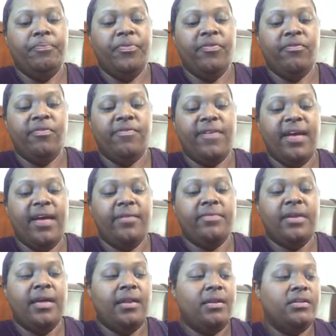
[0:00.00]
For
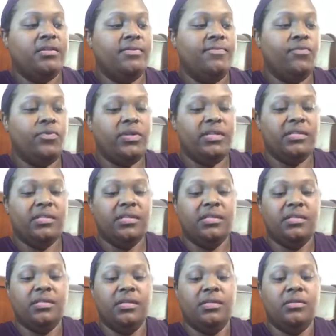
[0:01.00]

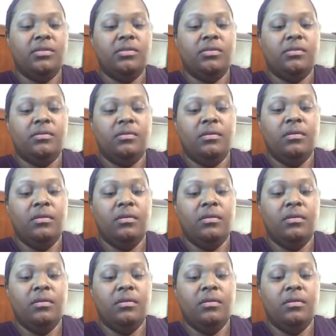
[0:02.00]
$5.46,